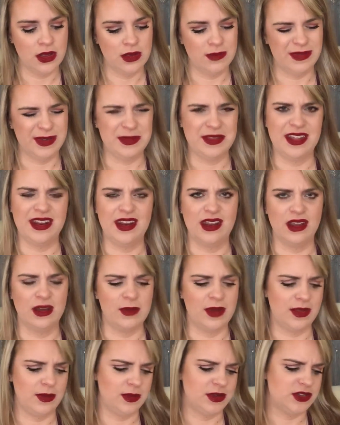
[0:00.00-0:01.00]
Maybe they didn't
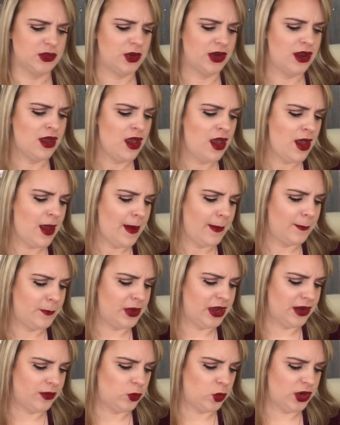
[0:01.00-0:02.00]
combine them as one,
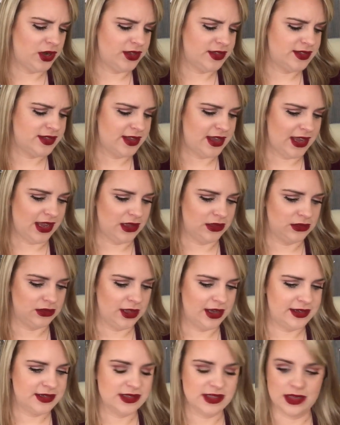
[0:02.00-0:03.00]
but one is a
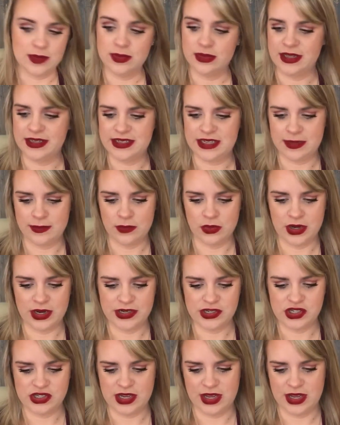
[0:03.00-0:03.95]
Luxie blending brush,